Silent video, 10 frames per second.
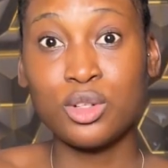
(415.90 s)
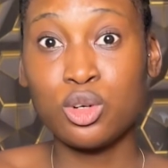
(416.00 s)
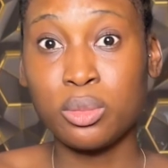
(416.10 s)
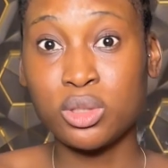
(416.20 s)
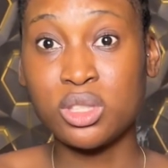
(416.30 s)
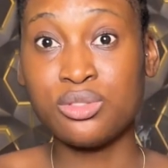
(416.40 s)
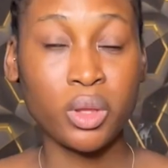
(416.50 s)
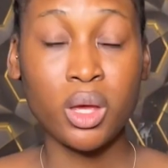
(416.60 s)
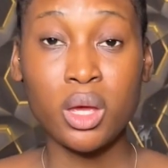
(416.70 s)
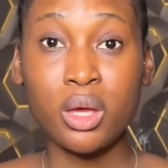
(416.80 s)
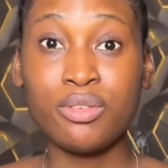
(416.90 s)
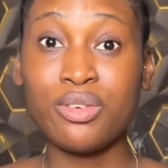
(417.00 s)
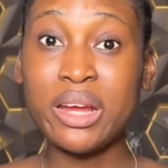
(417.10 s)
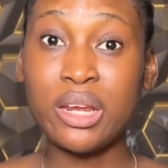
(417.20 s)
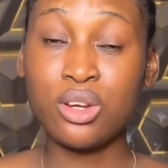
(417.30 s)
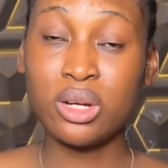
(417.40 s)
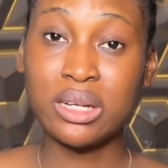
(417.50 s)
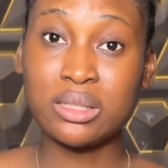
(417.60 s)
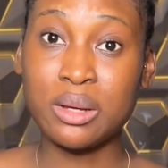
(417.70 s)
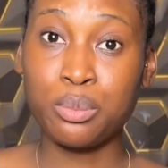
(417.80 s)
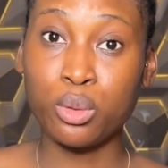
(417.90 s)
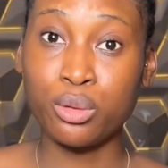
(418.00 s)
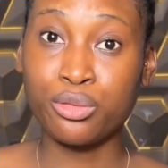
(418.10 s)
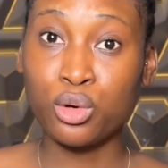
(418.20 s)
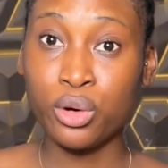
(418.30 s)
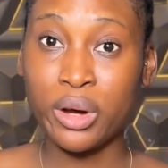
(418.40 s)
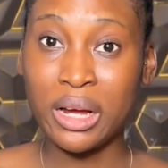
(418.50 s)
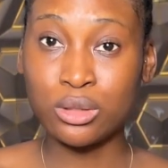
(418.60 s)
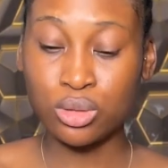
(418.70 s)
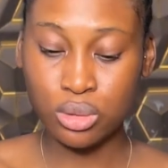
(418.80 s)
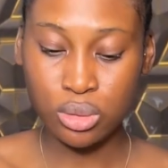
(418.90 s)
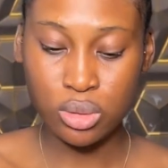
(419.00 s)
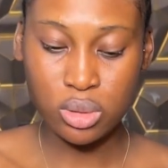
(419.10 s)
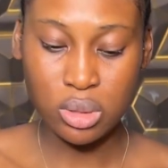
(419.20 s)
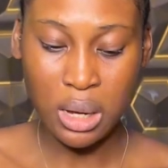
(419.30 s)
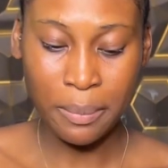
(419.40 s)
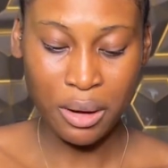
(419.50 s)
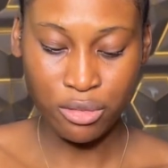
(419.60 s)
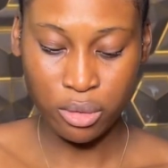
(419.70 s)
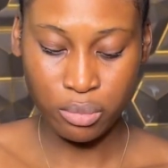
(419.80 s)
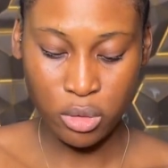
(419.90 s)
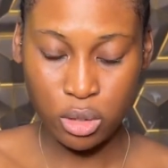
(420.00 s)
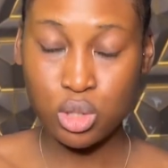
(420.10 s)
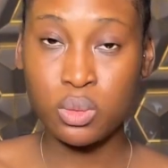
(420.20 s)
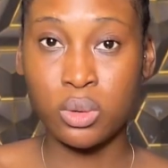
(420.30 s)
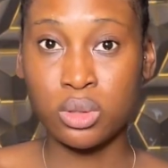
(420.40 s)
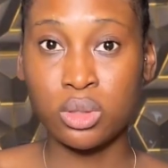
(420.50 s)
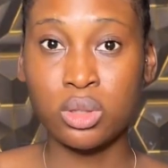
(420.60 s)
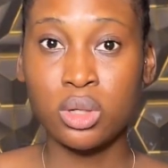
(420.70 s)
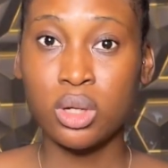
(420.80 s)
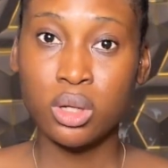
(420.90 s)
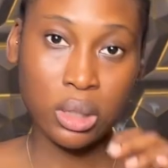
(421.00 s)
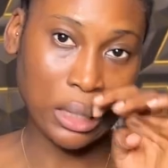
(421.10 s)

Kubosi. If you've had any other type of Korean noodles apart from this one, you